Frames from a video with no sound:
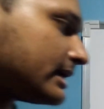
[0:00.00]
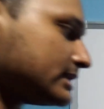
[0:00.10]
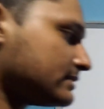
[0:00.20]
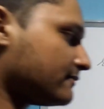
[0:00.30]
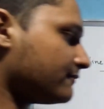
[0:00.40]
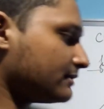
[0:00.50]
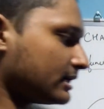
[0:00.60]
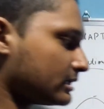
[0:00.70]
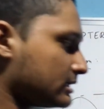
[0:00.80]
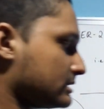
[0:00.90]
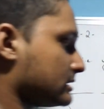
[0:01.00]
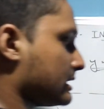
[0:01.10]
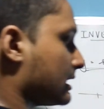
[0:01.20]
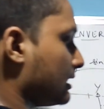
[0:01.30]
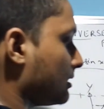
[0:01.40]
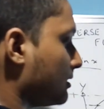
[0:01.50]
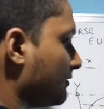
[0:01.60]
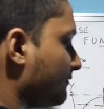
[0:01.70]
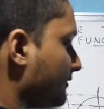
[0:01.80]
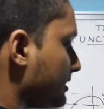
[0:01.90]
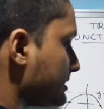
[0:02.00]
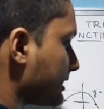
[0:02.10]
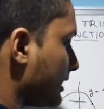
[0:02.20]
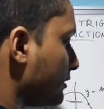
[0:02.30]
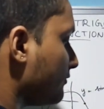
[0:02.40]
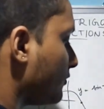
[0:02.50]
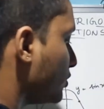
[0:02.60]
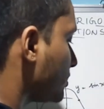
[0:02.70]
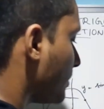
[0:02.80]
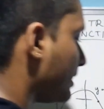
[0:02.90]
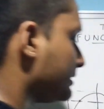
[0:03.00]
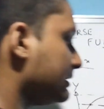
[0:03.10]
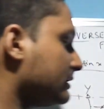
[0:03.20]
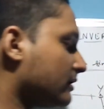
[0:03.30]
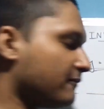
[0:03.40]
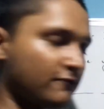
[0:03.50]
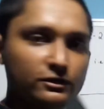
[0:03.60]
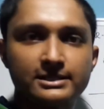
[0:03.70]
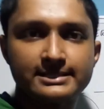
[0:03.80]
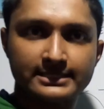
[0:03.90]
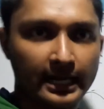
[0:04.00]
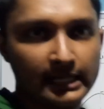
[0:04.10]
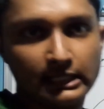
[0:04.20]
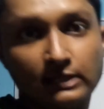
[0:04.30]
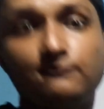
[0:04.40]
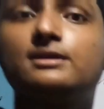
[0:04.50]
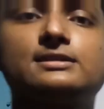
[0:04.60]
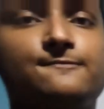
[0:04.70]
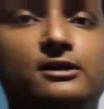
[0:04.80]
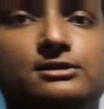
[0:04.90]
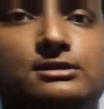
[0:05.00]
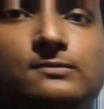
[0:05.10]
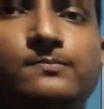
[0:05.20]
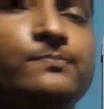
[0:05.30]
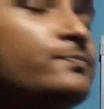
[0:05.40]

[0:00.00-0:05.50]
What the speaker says: case we are just taking first and the fourth quadrant for the sine inverse function,